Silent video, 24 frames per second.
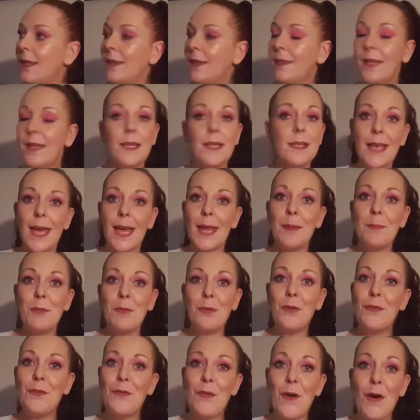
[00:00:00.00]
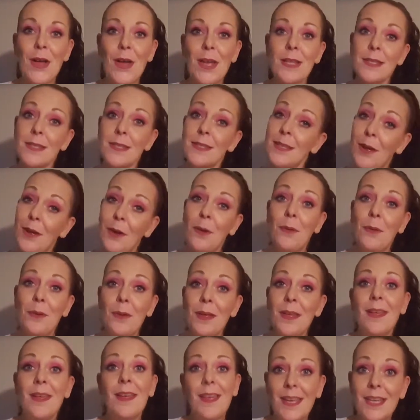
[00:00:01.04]
things got to move on, so
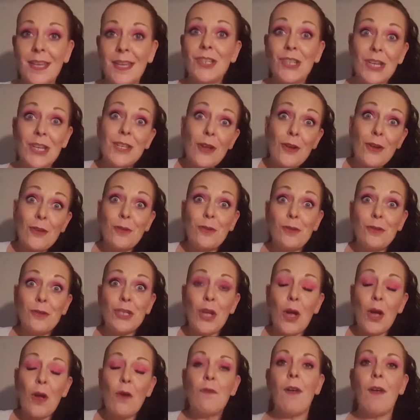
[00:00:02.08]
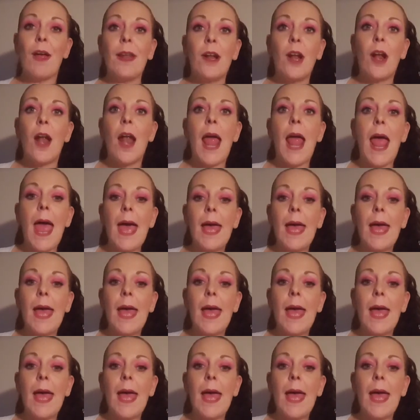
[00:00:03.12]
she's our new showrunner.